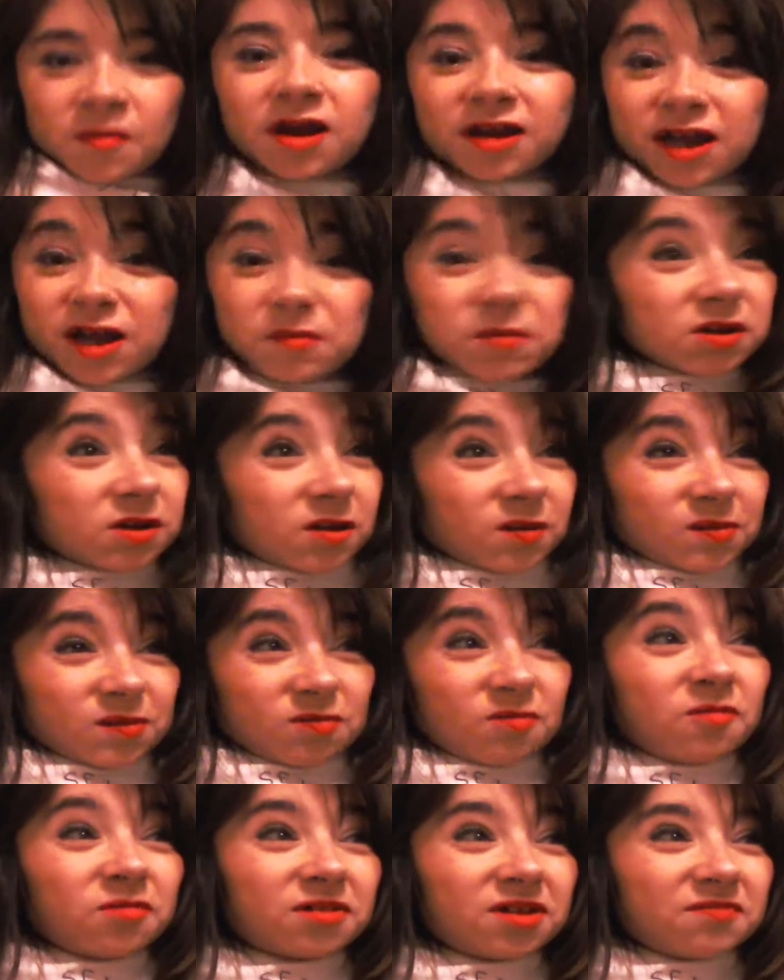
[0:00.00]
My camera died,
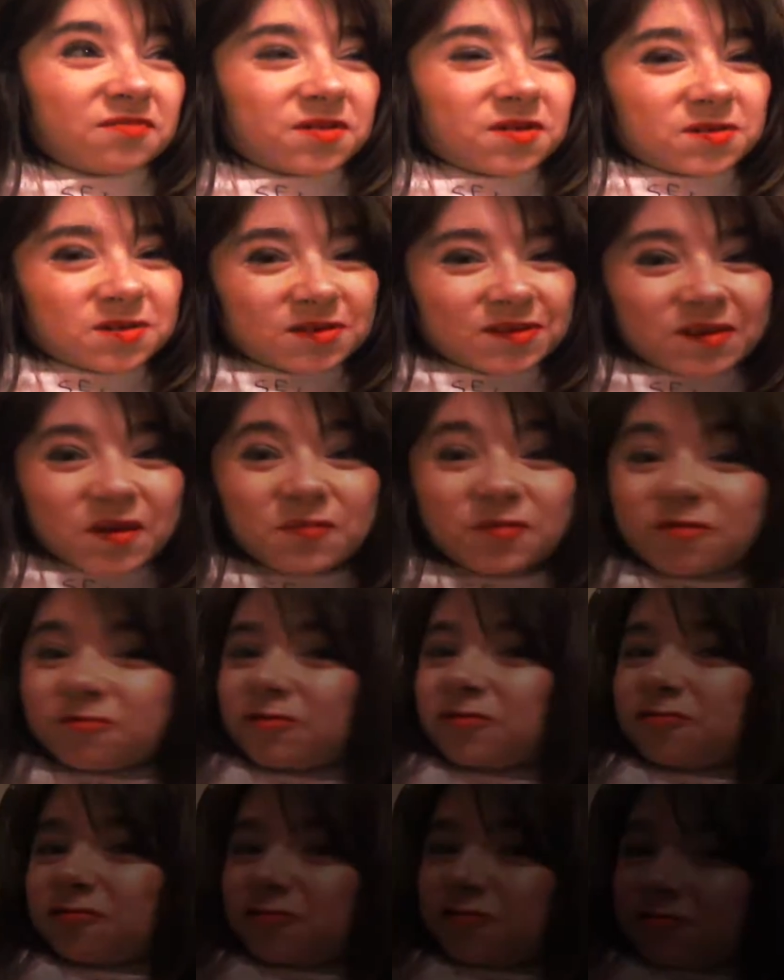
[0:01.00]
so I'm going to finish this separately really